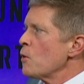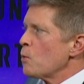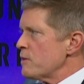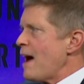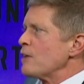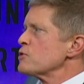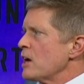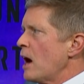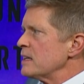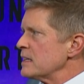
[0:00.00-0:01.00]
would have actually
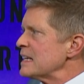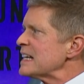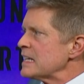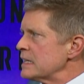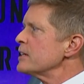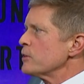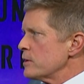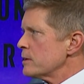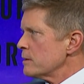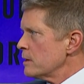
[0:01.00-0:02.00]
gotten
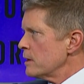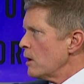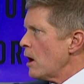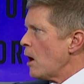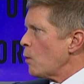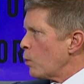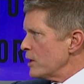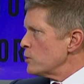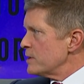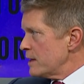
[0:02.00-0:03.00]
cleared uh,
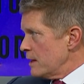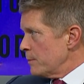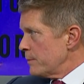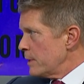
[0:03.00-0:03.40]
when you did them.